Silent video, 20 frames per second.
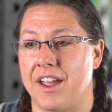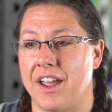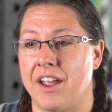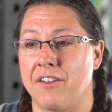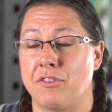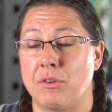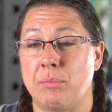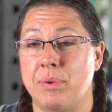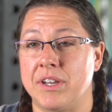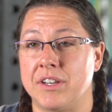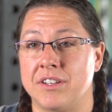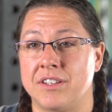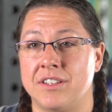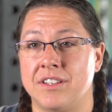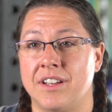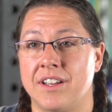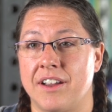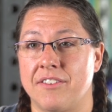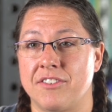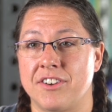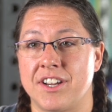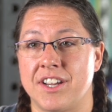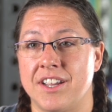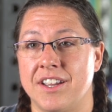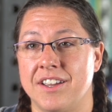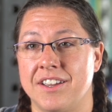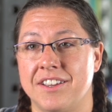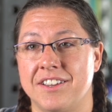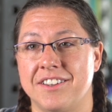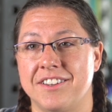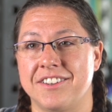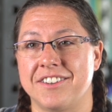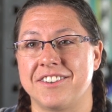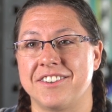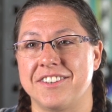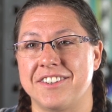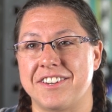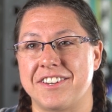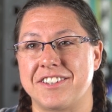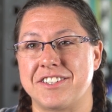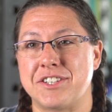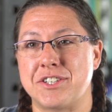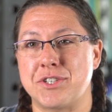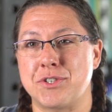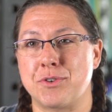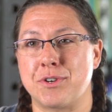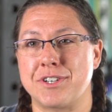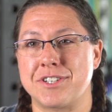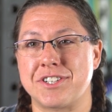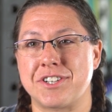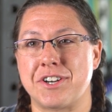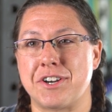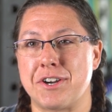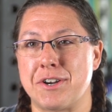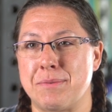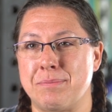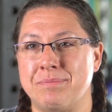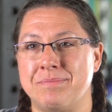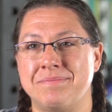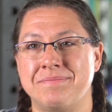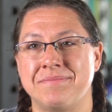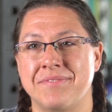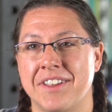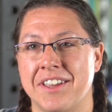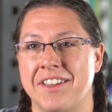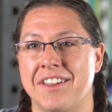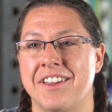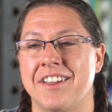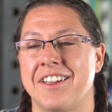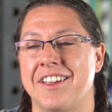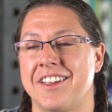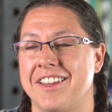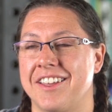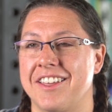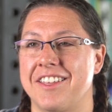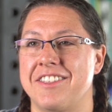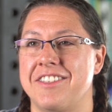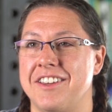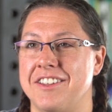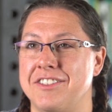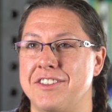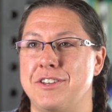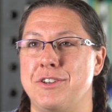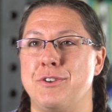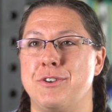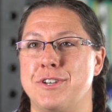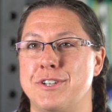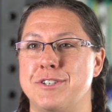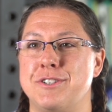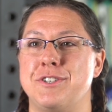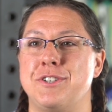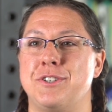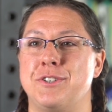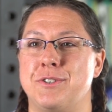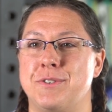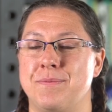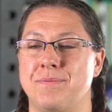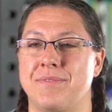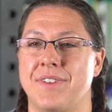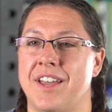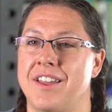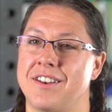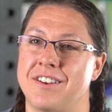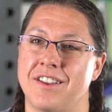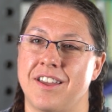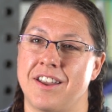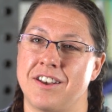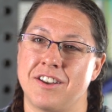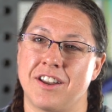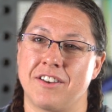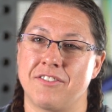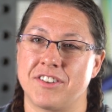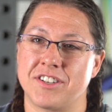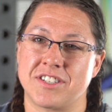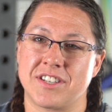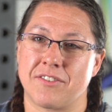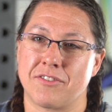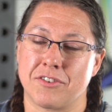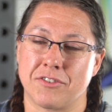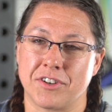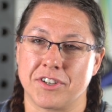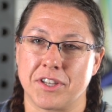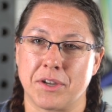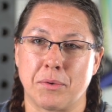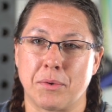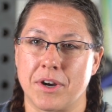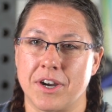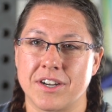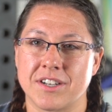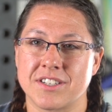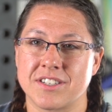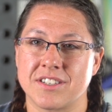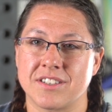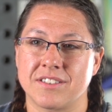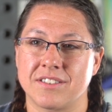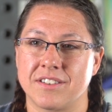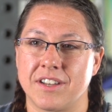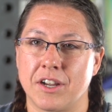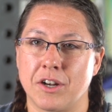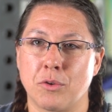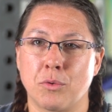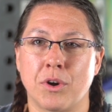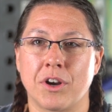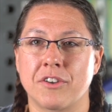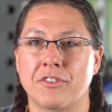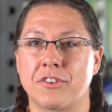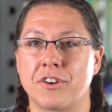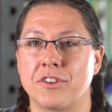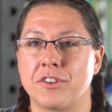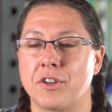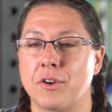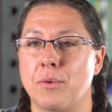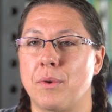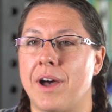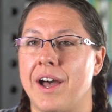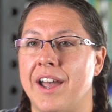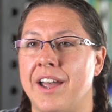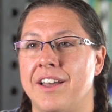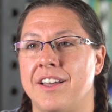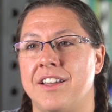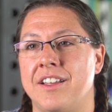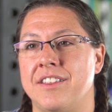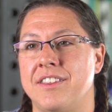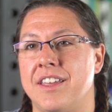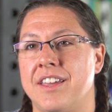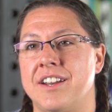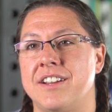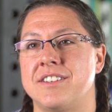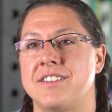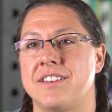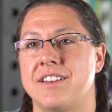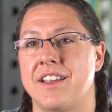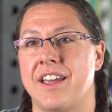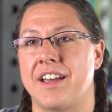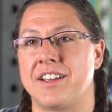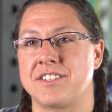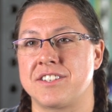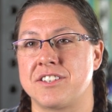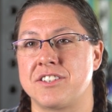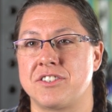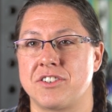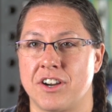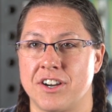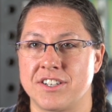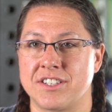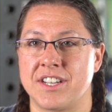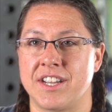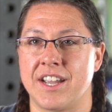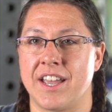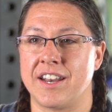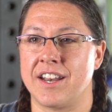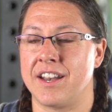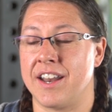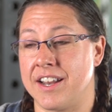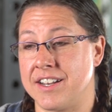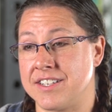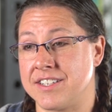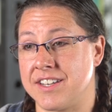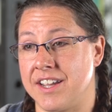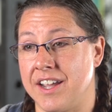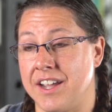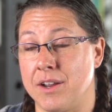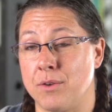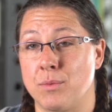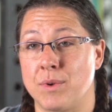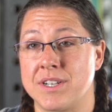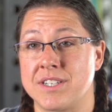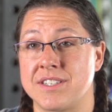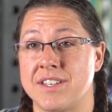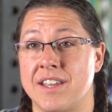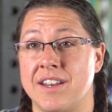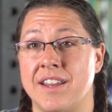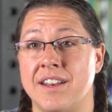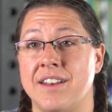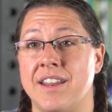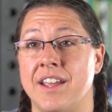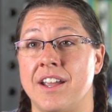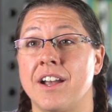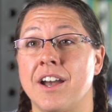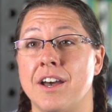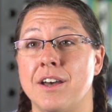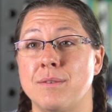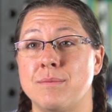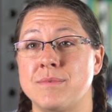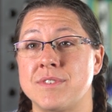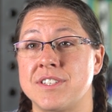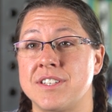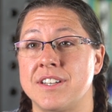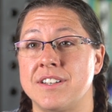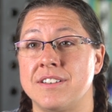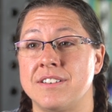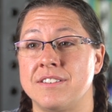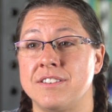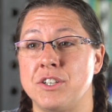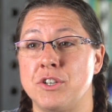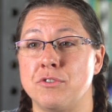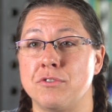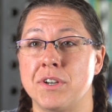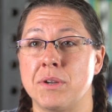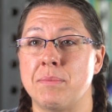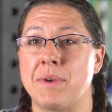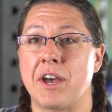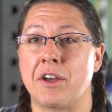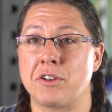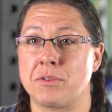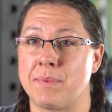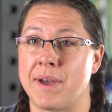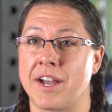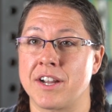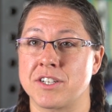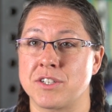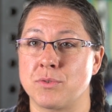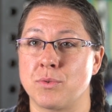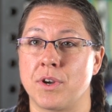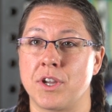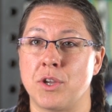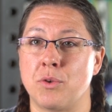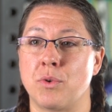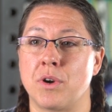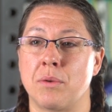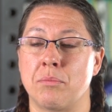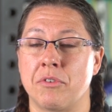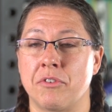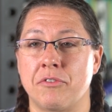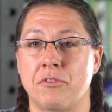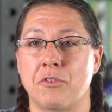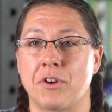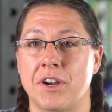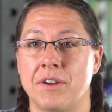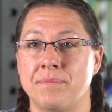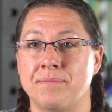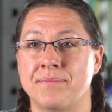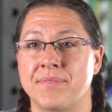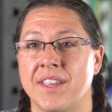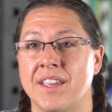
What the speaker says: every pill, every short-term thing that you can do, and none of it's ever really worked. It'll work for a little while, and then it has a start date and an end date, and once that end date comes, then you rebound back to what you were before.